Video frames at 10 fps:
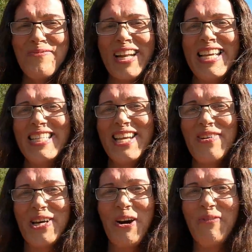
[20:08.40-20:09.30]
please
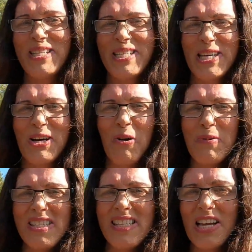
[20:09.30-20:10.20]
leave a comment in the
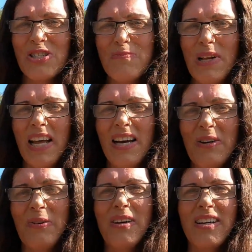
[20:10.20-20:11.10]
comment section
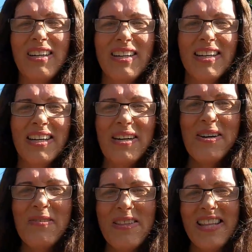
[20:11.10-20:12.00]
below.
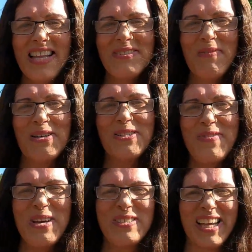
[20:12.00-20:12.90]
That's most
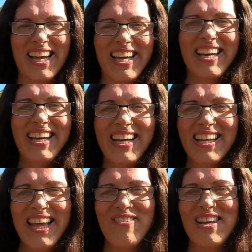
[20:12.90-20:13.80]
amusing.
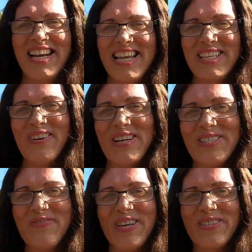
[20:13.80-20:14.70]
That really is
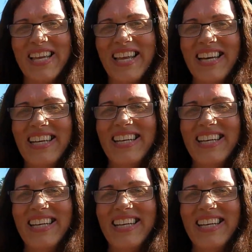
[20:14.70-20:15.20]
most amusing.